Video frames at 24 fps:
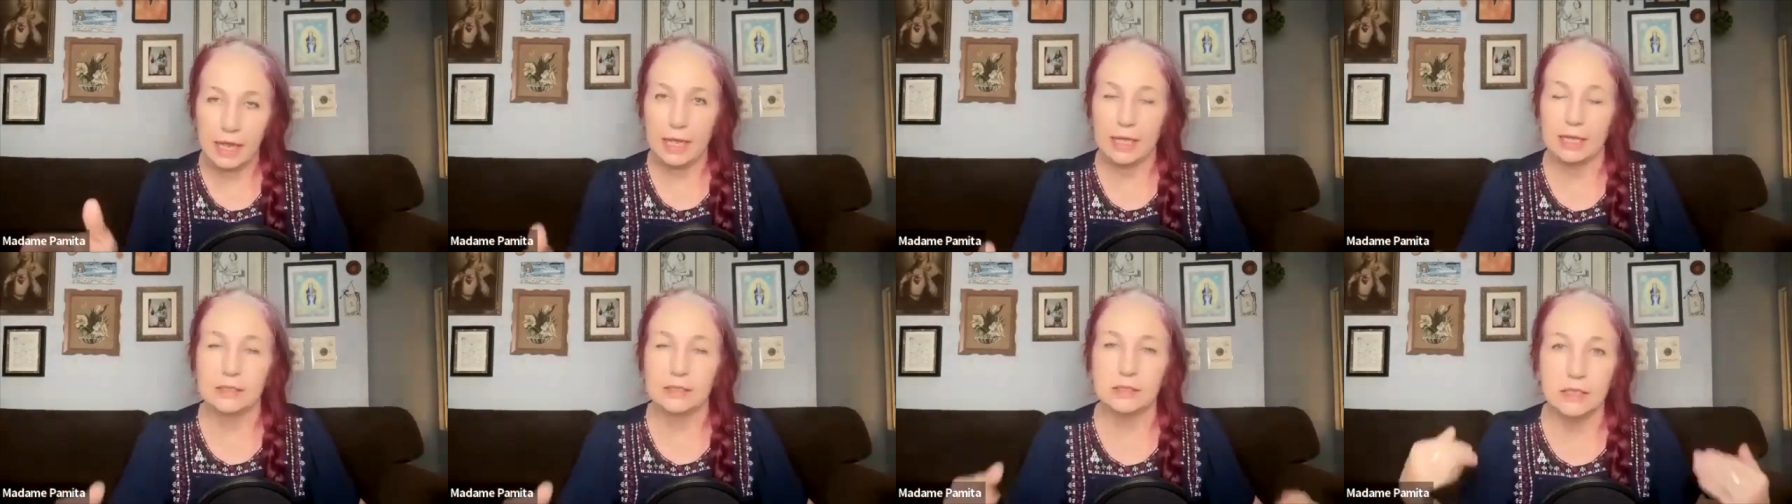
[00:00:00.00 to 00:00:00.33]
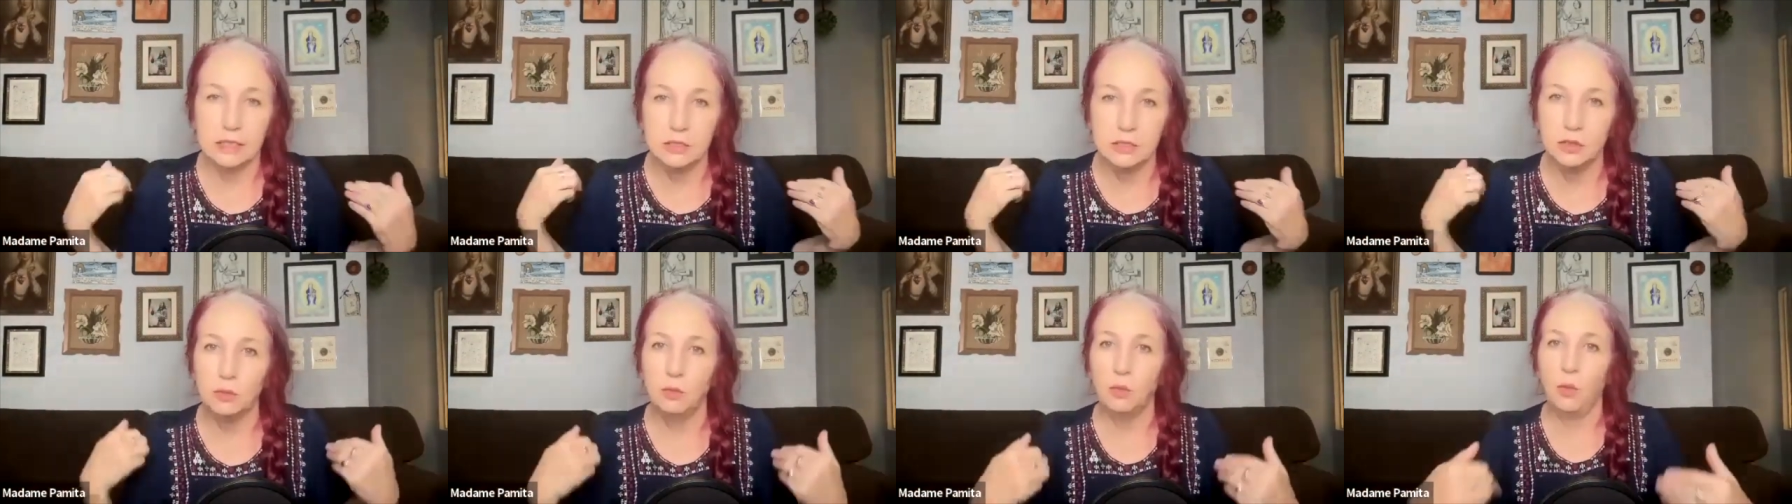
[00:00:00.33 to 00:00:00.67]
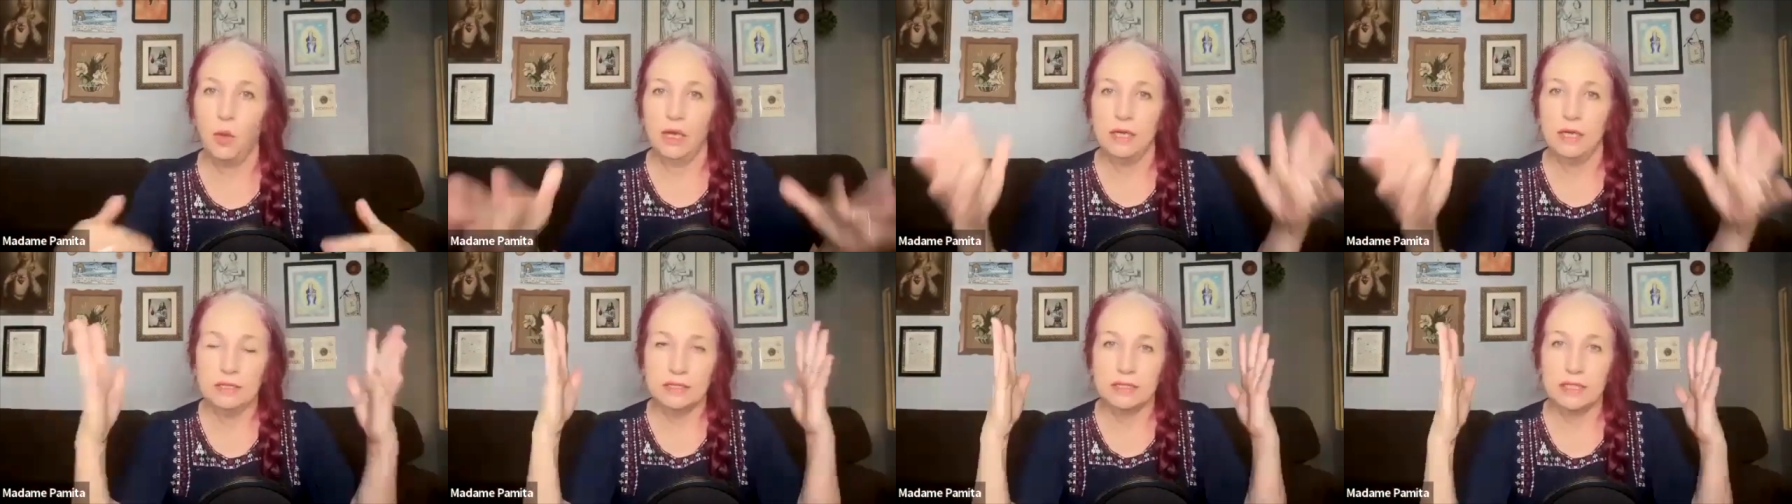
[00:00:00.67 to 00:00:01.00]
end and you
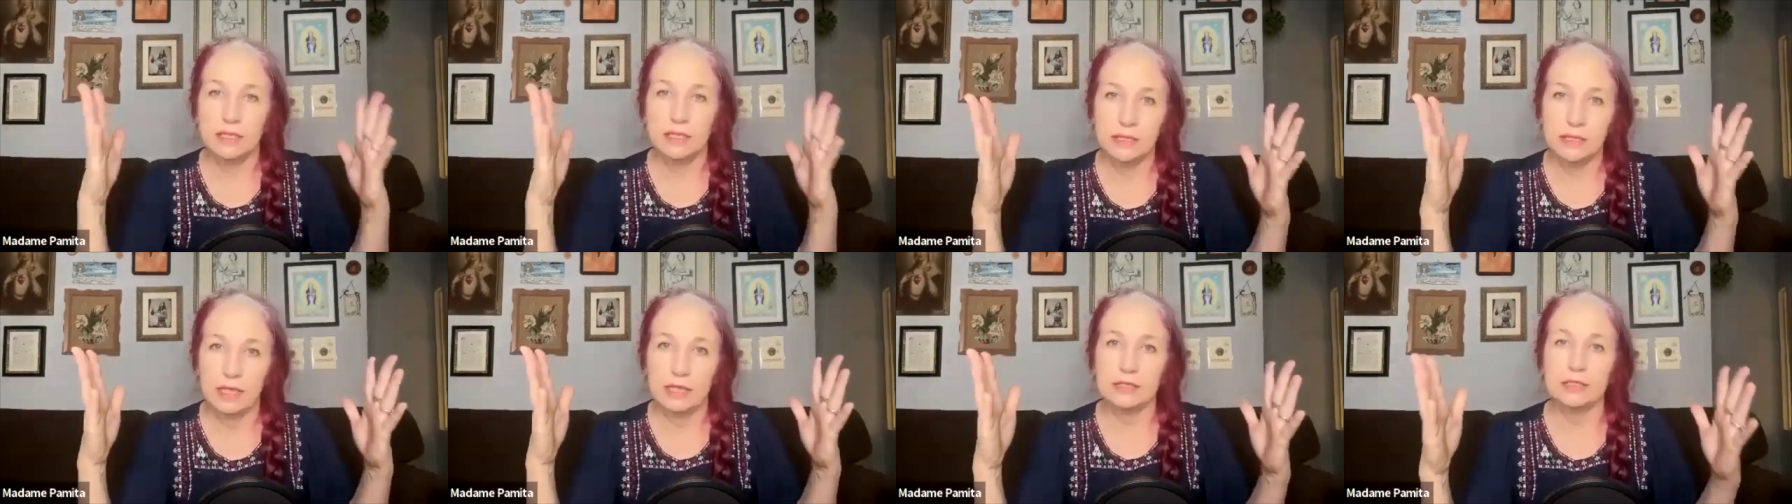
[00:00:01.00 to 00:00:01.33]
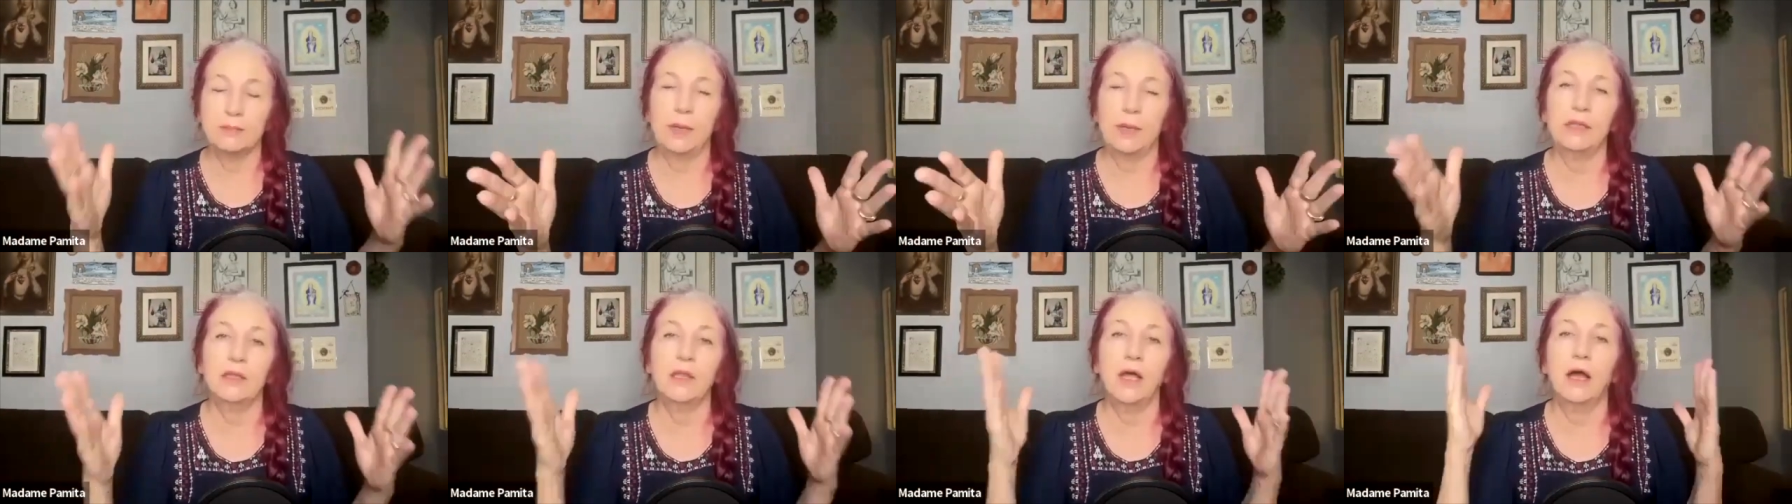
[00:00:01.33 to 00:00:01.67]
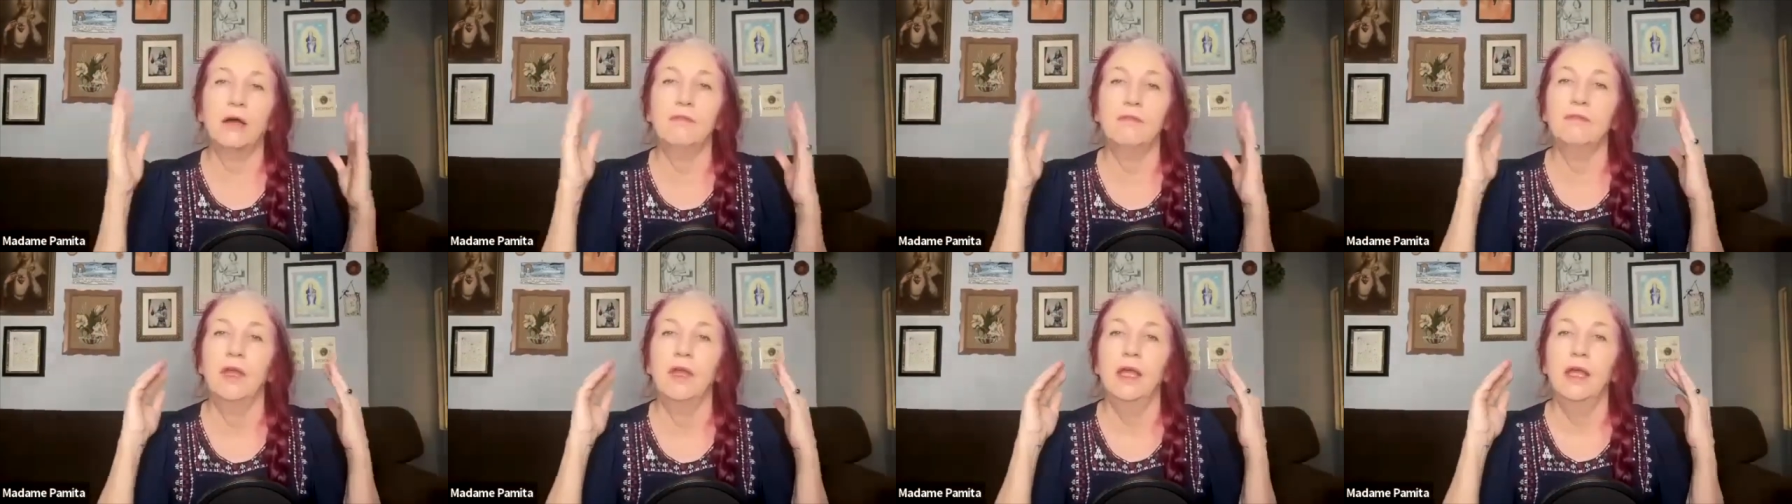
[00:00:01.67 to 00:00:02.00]
want to send that spell
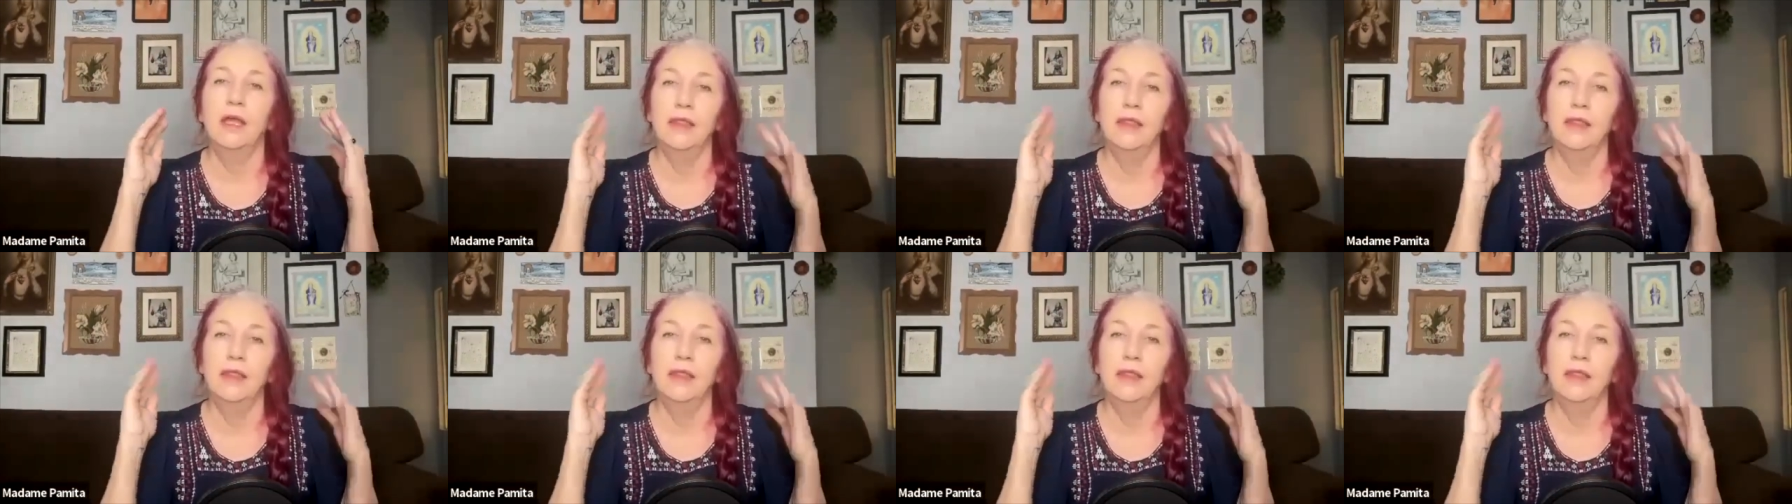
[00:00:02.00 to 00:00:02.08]
off,